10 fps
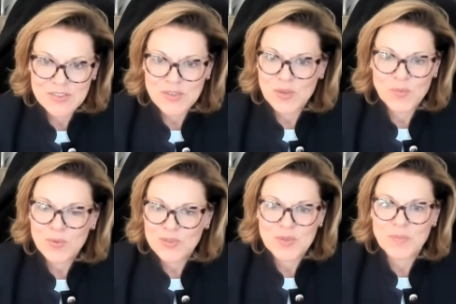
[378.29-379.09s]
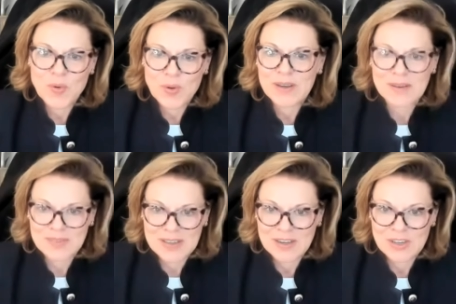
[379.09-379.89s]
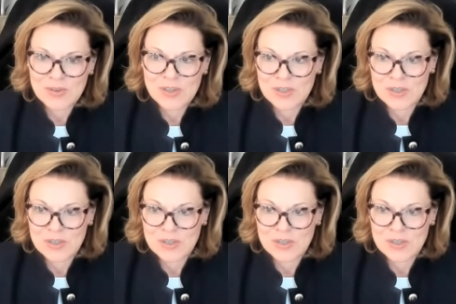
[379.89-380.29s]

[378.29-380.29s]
And so then what was the point of you, you,